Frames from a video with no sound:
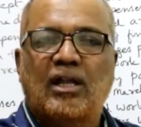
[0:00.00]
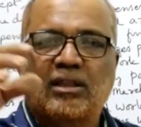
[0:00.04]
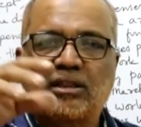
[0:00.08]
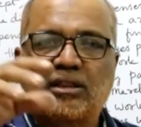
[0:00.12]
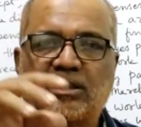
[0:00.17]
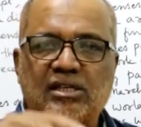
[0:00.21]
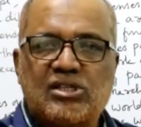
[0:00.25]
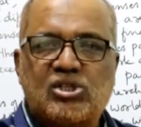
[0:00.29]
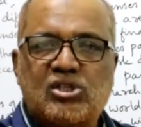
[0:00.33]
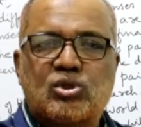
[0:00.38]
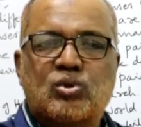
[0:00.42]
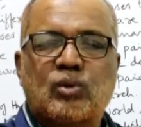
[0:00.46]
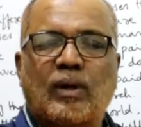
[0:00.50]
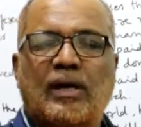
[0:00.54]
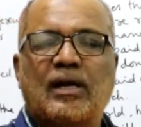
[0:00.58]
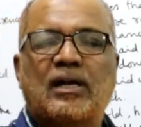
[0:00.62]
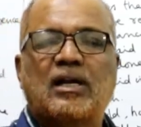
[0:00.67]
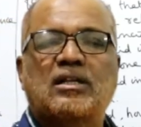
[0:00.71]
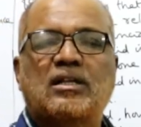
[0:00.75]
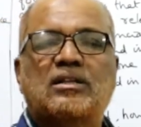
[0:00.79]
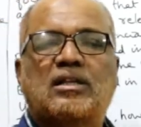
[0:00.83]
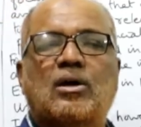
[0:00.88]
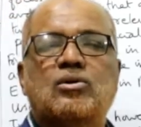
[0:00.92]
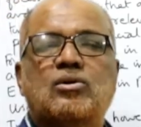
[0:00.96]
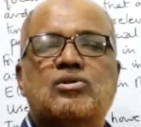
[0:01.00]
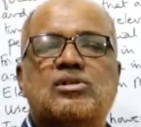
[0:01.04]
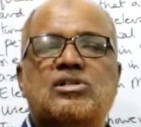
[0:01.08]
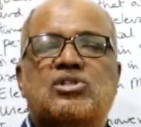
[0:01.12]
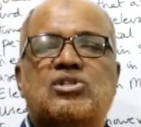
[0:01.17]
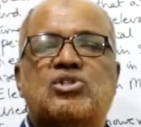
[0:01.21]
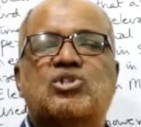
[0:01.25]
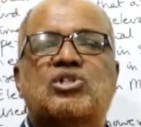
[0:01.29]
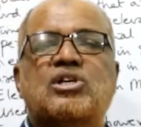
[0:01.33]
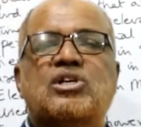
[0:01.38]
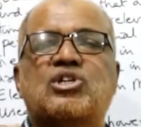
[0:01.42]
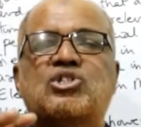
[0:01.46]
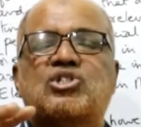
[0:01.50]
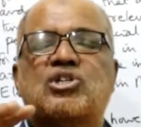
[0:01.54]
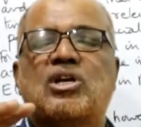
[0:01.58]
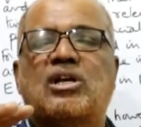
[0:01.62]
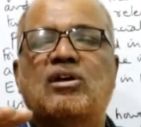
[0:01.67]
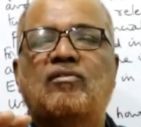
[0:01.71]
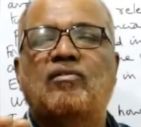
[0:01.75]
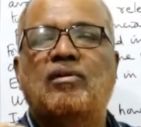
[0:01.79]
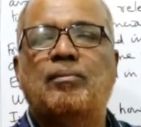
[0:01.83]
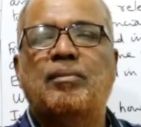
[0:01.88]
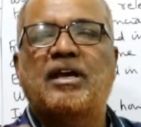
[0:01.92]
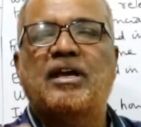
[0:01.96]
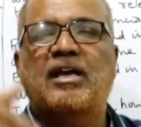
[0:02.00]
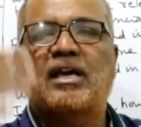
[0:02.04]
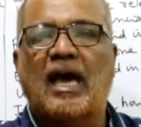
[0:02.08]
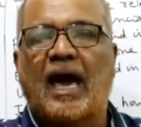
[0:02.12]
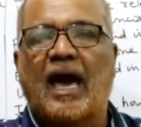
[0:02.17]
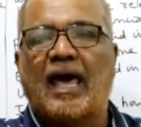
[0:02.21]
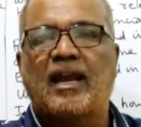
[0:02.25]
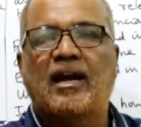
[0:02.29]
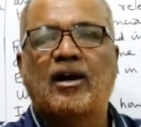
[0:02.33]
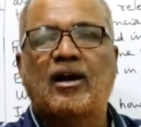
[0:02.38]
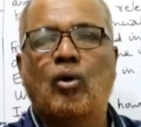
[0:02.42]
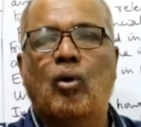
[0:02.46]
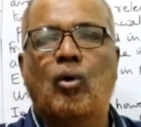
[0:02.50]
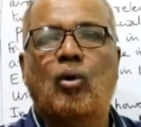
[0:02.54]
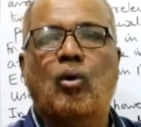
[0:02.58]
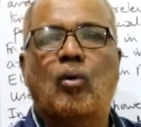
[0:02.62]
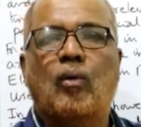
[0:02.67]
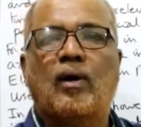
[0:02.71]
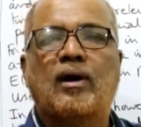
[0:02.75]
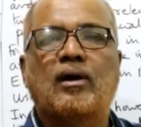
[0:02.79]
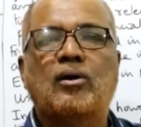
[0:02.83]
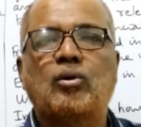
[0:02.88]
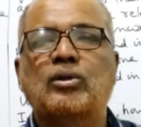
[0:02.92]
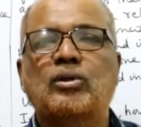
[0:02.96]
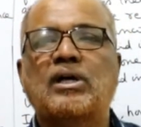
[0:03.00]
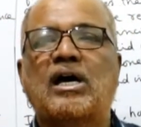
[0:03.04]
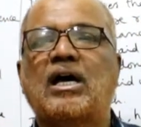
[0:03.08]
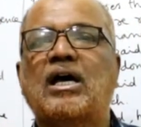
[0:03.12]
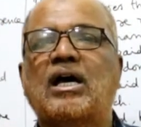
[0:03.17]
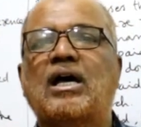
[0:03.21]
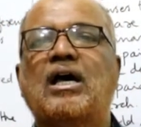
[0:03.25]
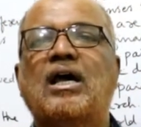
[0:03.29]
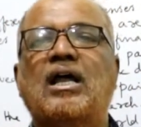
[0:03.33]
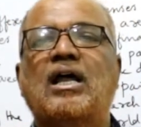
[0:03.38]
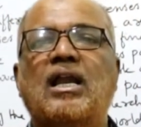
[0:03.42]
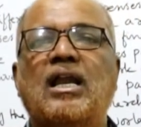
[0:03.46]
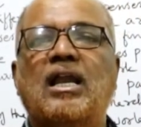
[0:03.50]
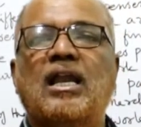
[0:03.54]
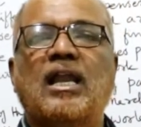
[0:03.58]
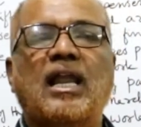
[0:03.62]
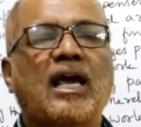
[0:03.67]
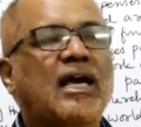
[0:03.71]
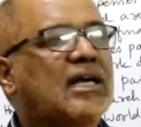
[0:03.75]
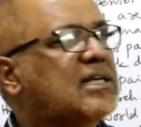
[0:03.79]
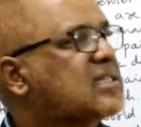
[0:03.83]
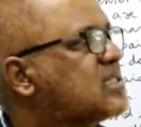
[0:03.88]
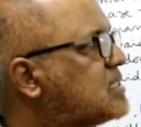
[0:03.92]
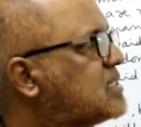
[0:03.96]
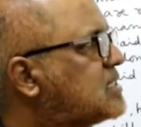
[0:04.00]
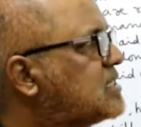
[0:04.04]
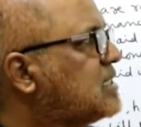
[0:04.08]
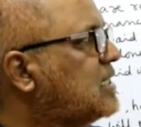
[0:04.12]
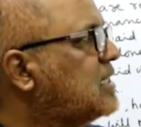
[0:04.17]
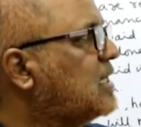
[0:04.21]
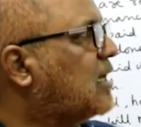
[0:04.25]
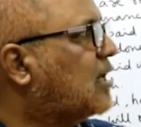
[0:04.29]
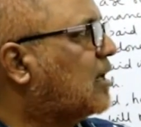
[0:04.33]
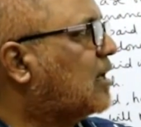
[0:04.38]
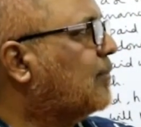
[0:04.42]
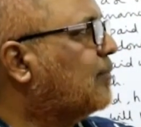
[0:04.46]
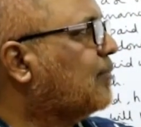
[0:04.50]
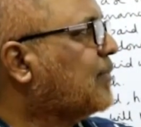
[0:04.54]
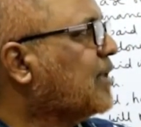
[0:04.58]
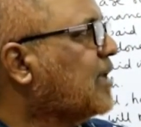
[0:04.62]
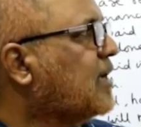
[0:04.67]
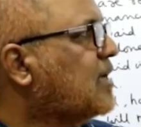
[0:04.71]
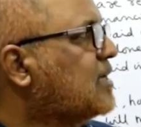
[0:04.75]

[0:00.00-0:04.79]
This 20,000 stationery will be carried over to the next year.